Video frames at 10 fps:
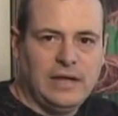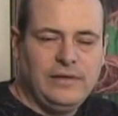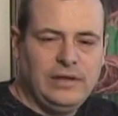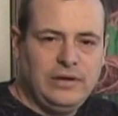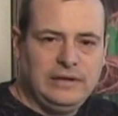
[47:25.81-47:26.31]
And
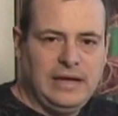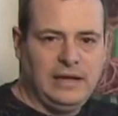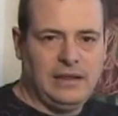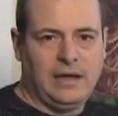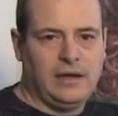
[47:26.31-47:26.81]
then you could take
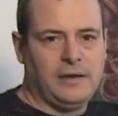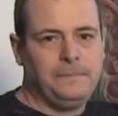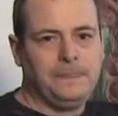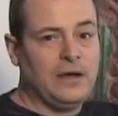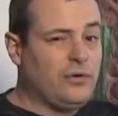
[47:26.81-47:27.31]
like a
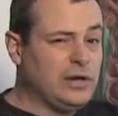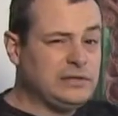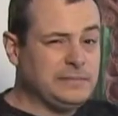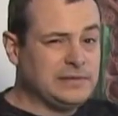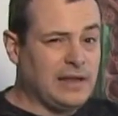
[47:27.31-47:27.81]
uh,
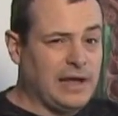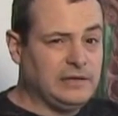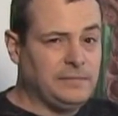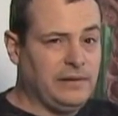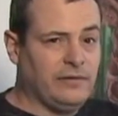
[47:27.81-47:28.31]
Christmas lights,
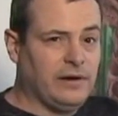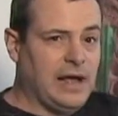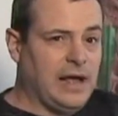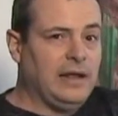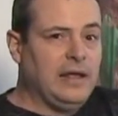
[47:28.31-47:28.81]
believe it or not,